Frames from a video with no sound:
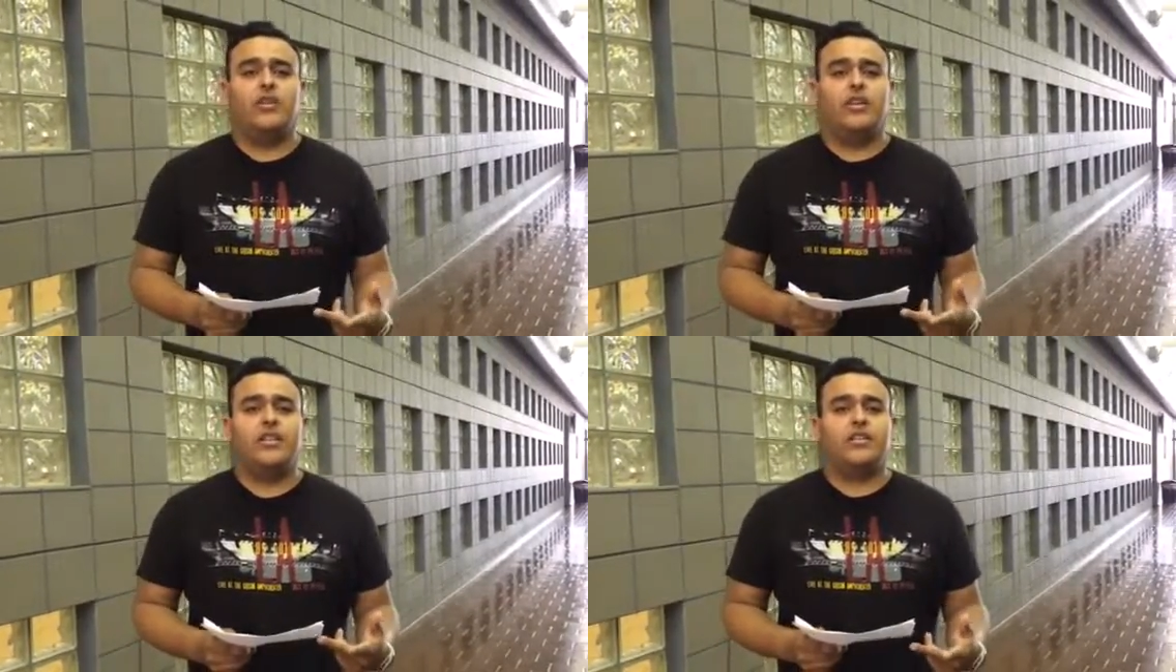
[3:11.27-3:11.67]

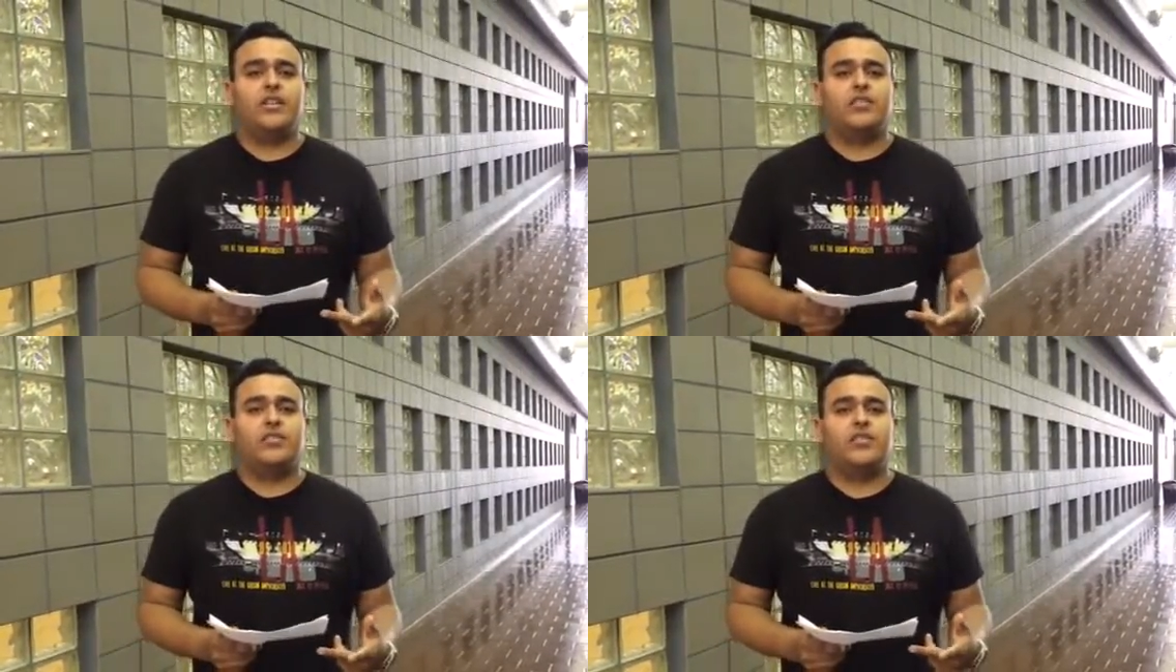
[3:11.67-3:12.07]
in the
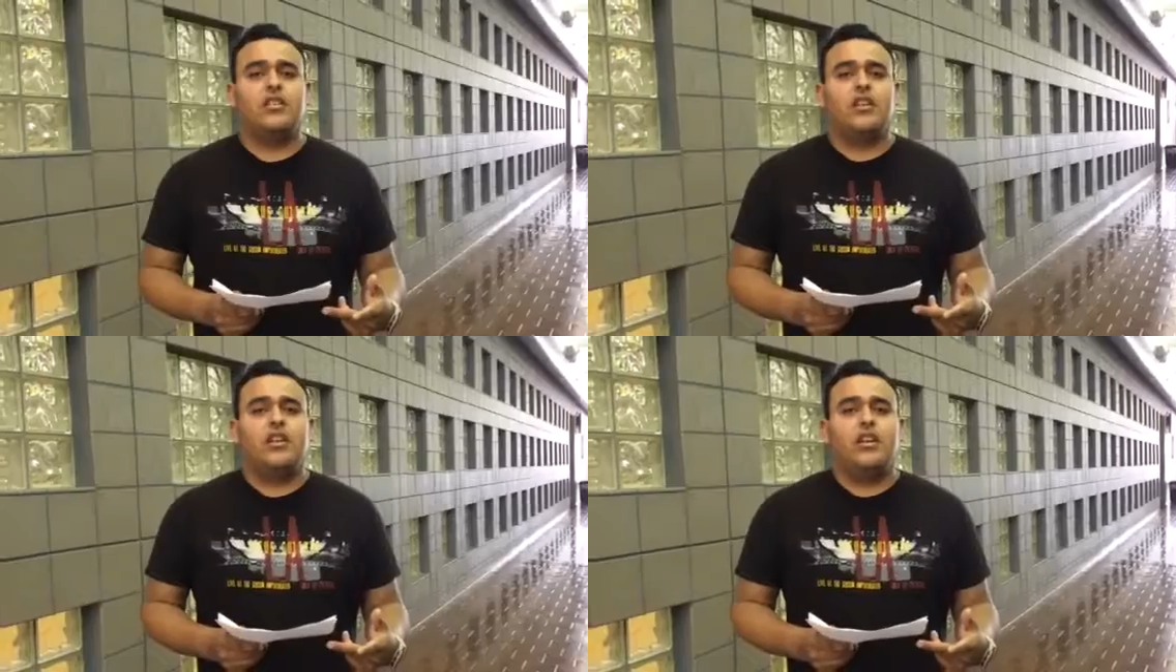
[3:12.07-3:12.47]
test
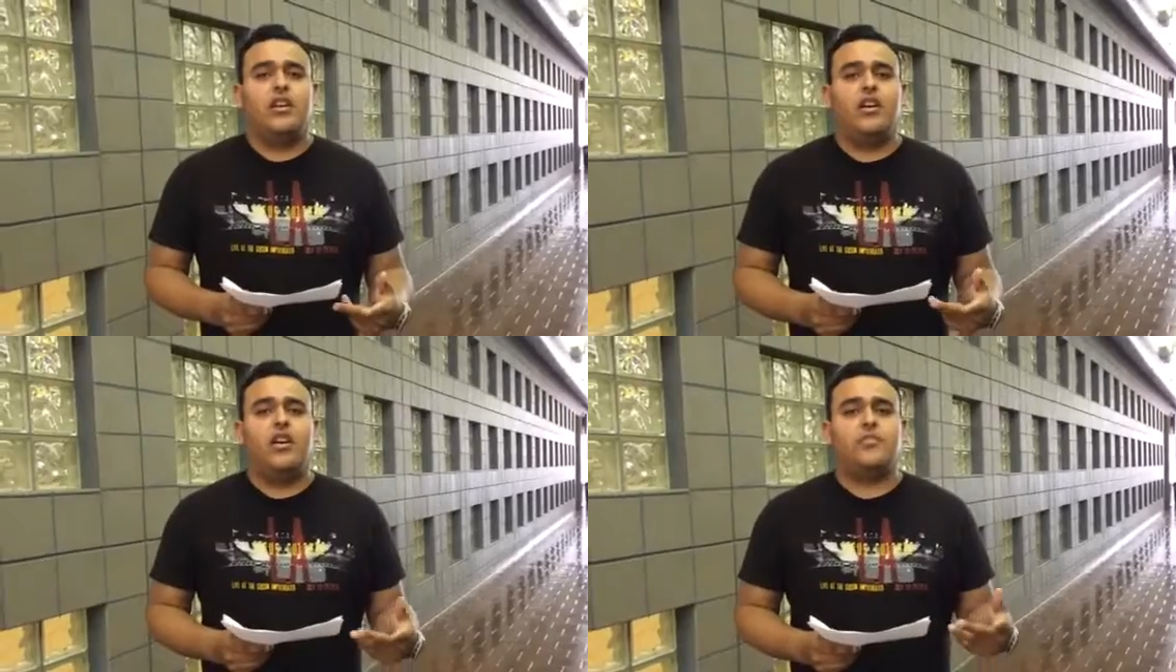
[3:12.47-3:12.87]

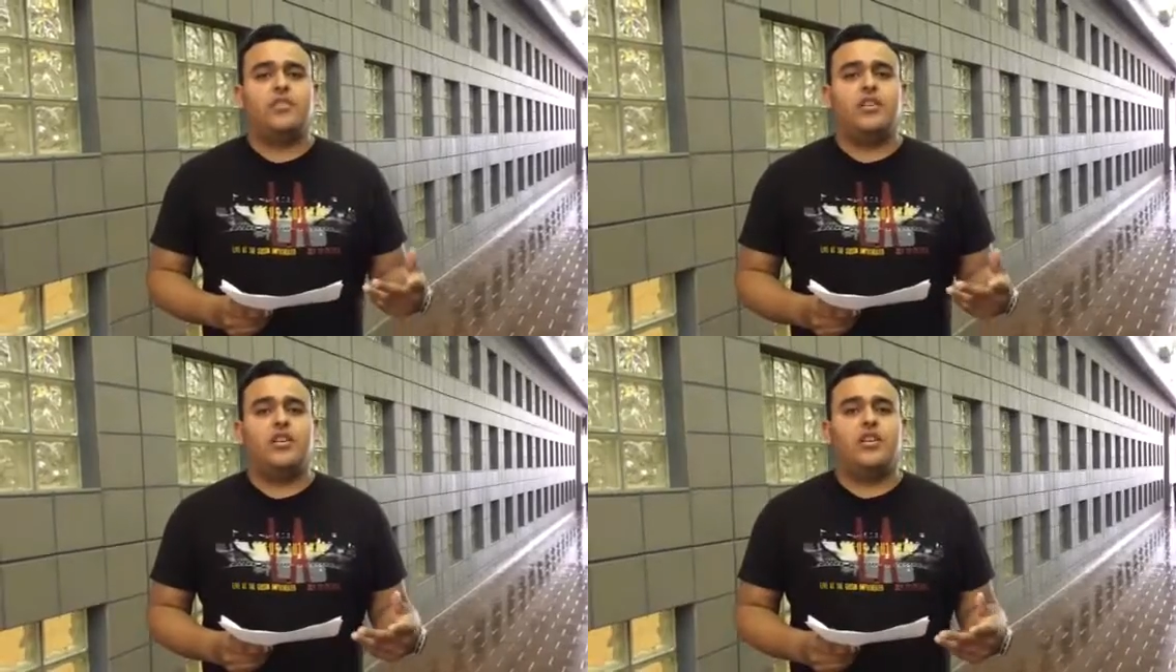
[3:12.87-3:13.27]

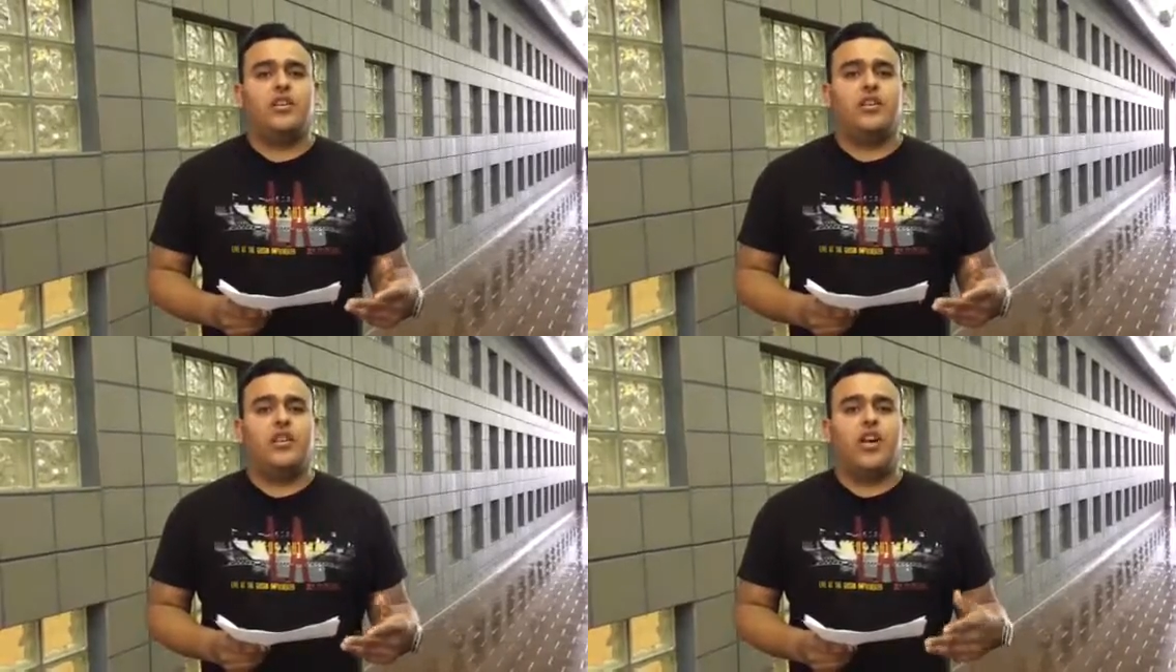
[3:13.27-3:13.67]
helps
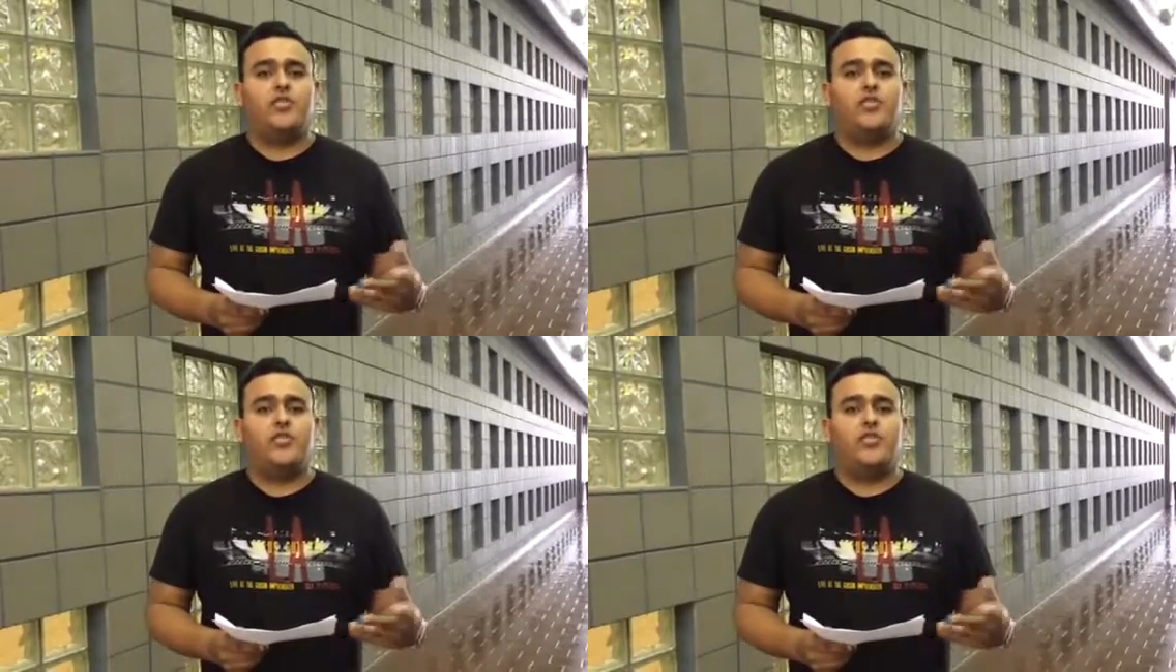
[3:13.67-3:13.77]
the